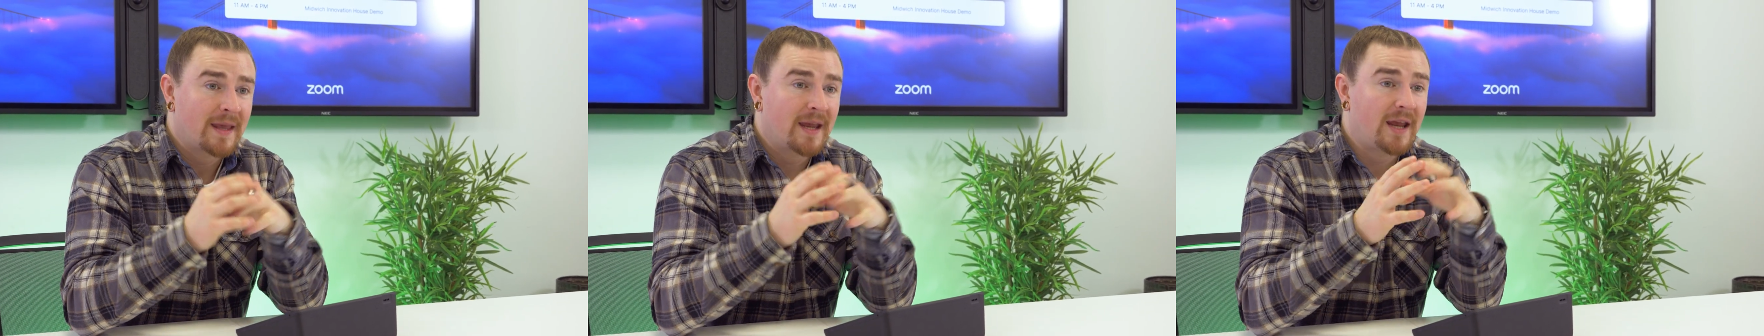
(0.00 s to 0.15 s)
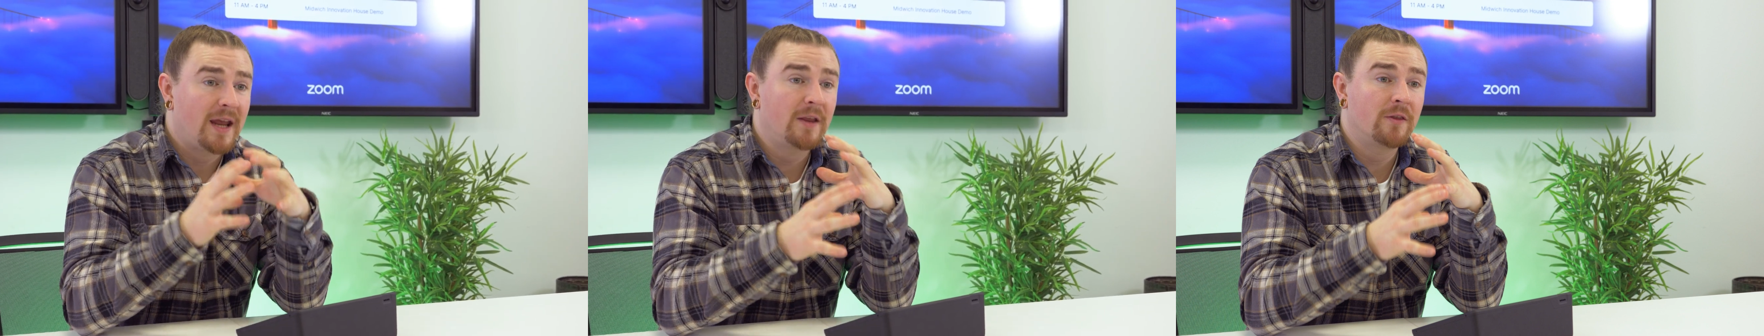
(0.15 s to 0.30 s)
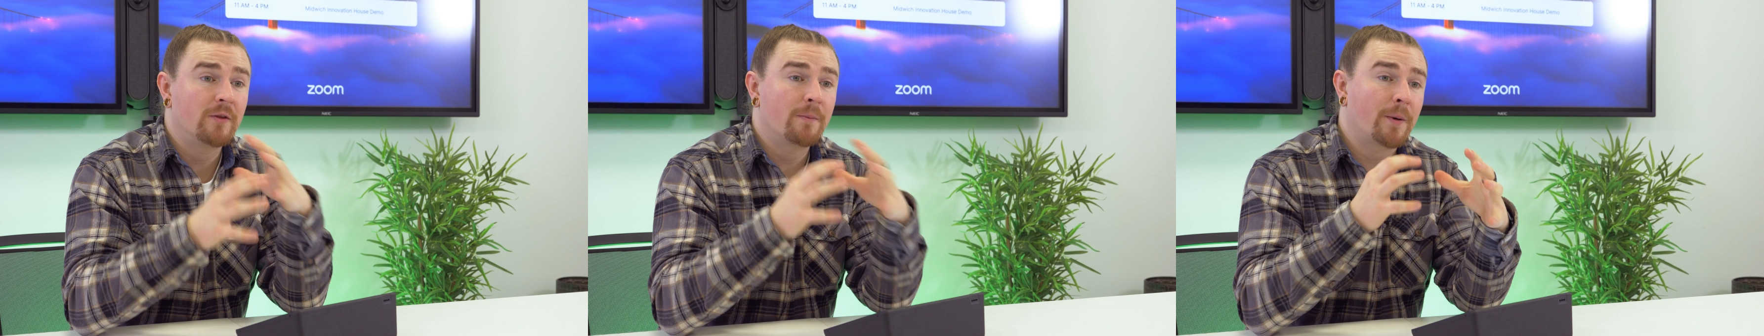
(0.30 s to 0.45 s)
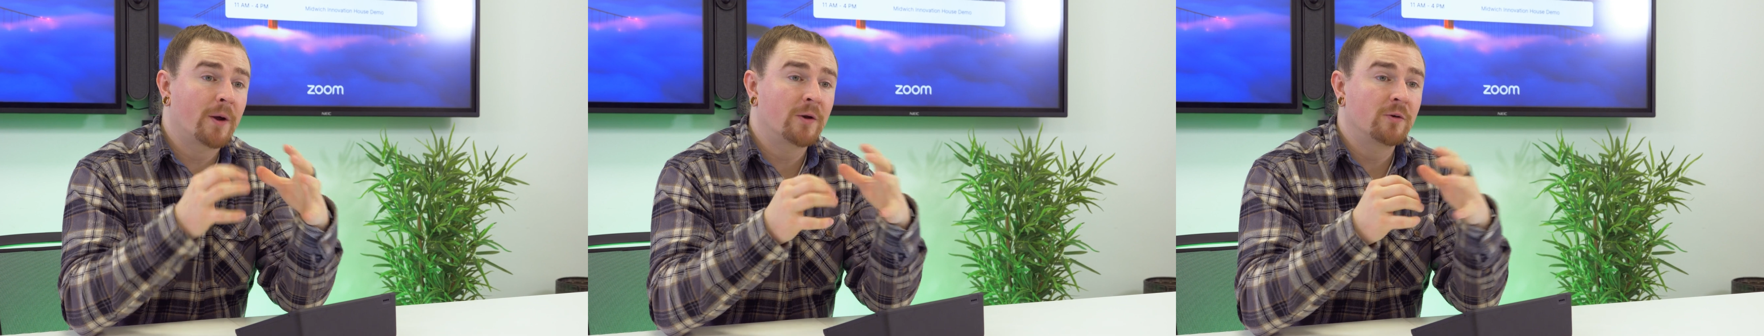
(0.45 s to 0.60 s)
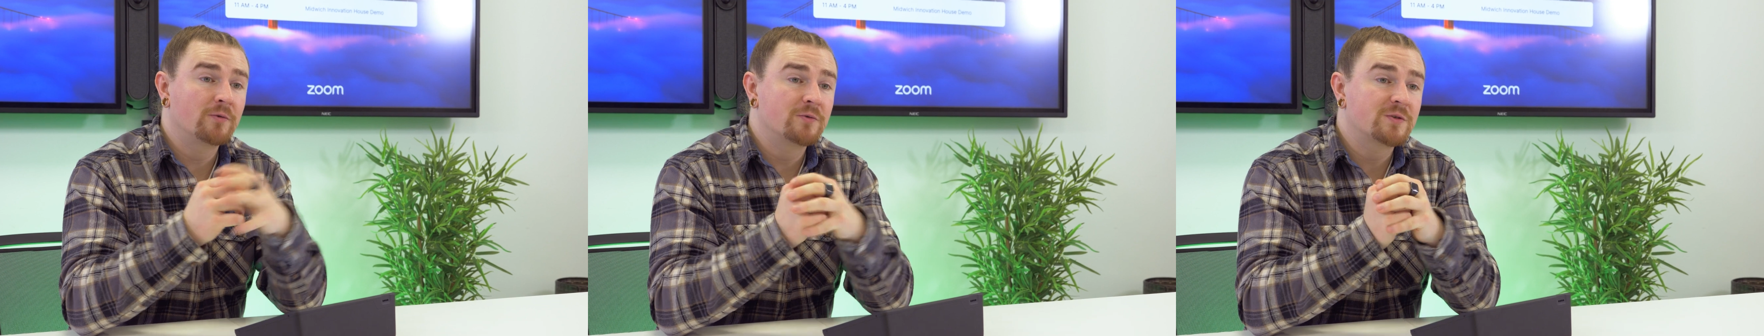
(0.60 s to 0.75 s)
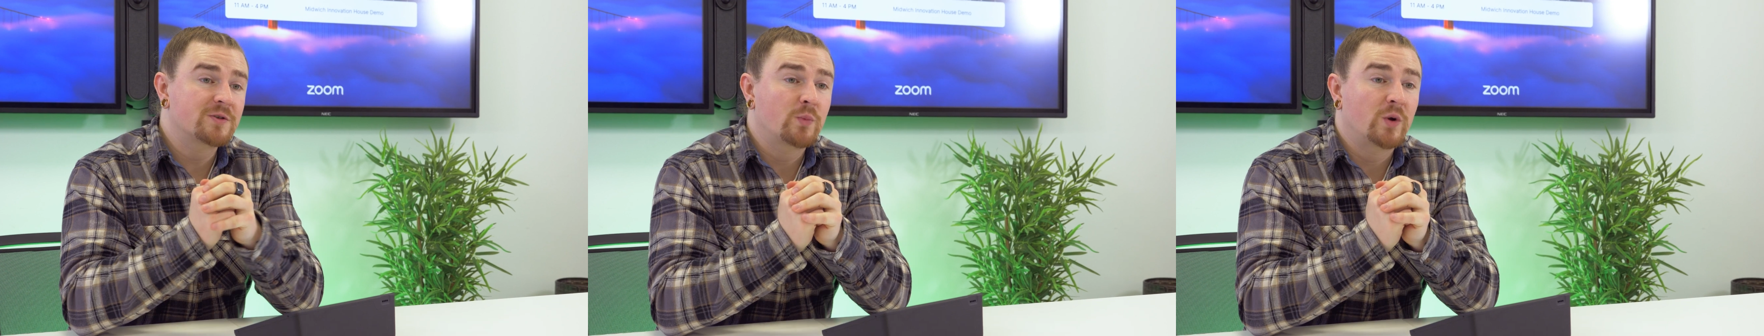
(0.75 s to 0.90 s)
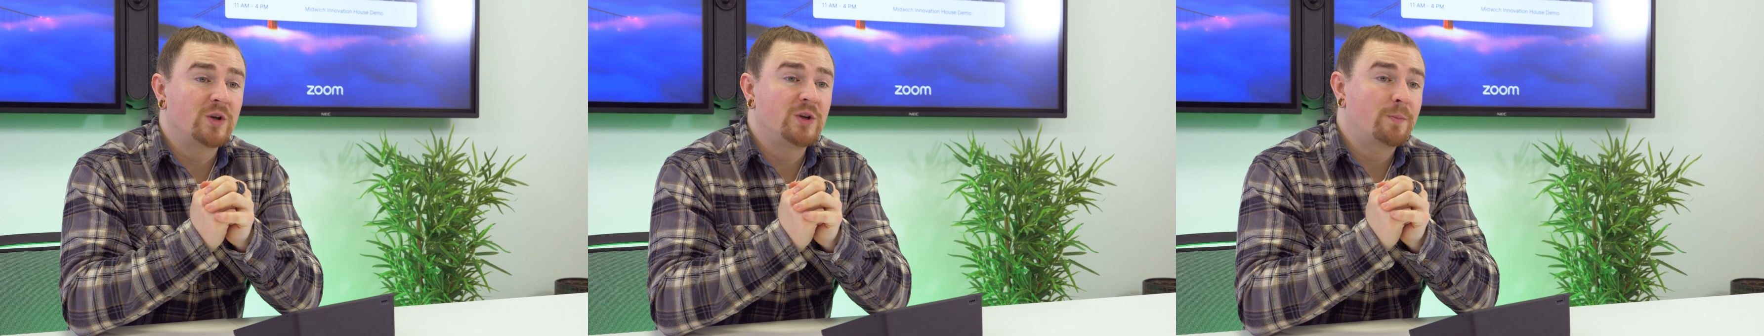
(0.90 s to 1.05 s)
In the
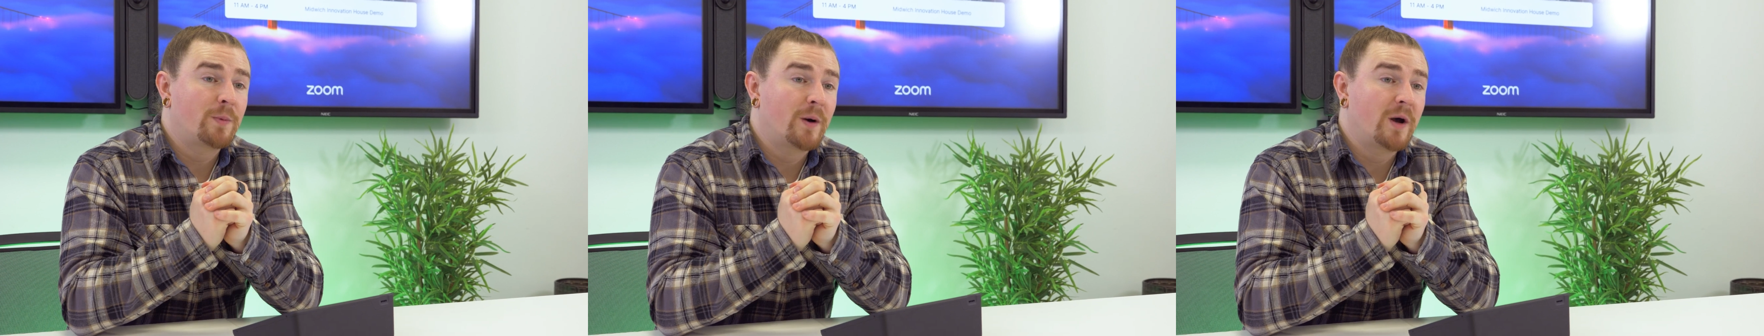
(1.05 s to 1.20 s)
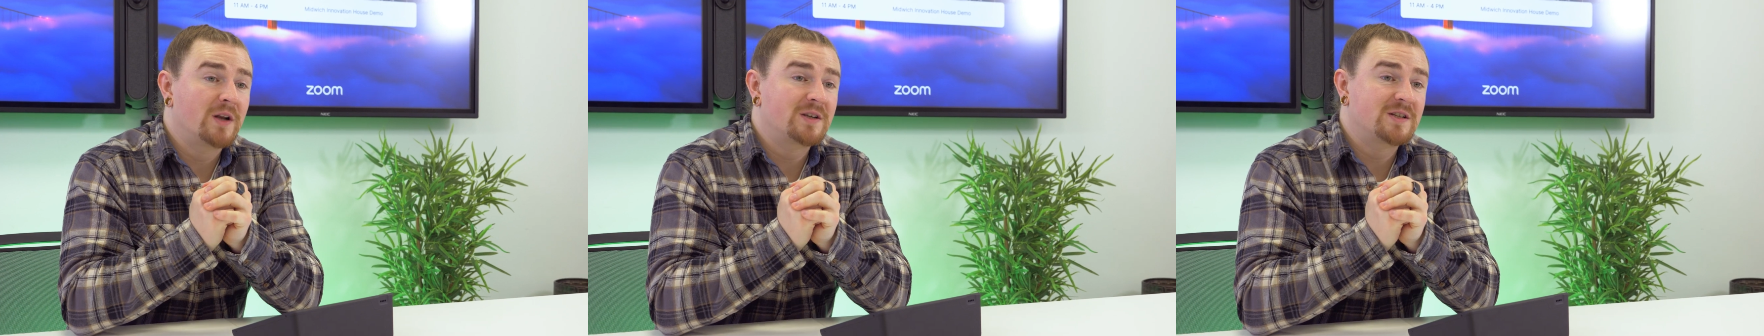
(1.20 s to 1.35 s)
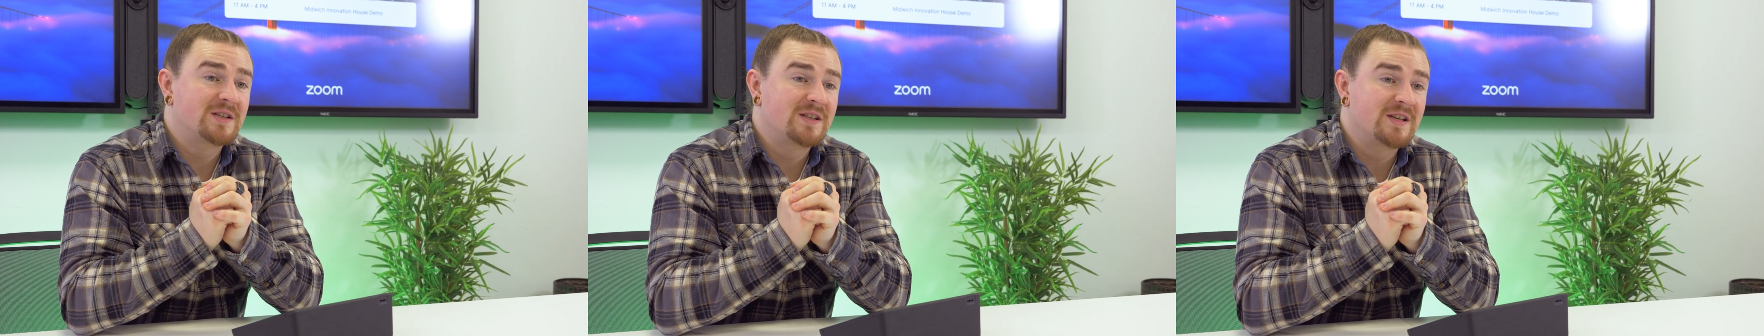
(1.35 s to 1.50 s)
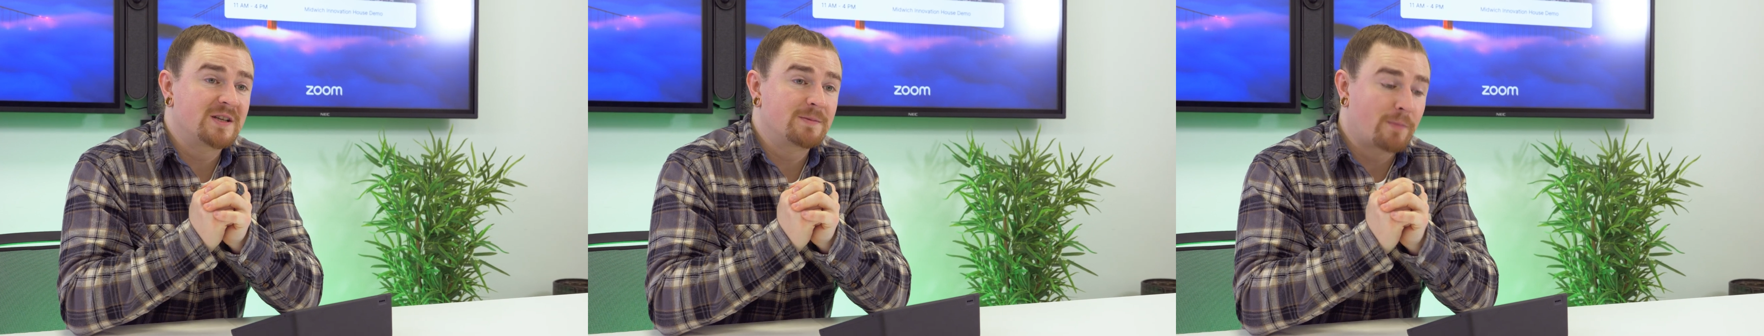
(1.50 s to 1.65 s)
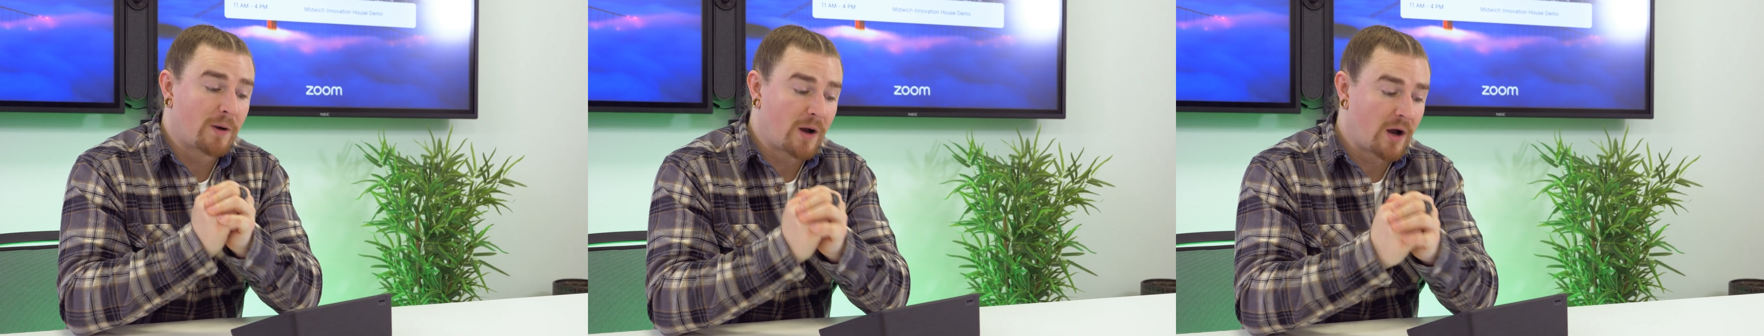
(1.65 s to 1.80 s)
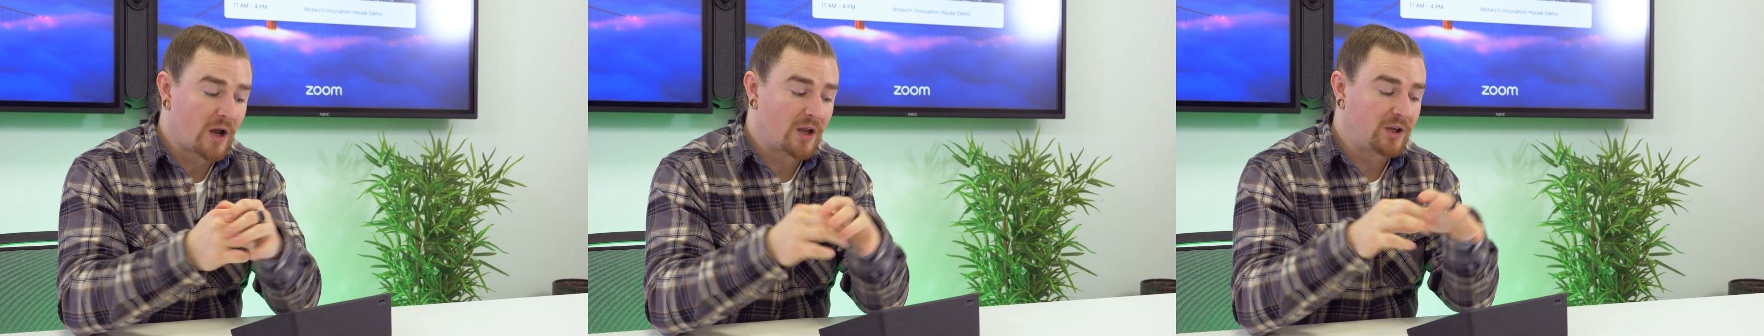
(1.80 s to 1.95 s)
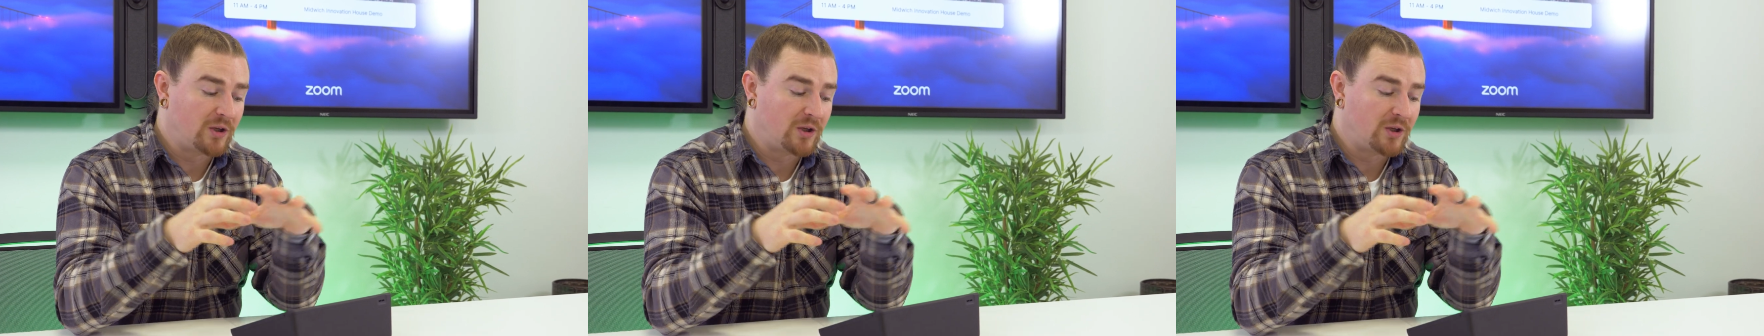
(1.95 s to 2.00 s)
bundles, when you purchase this bar,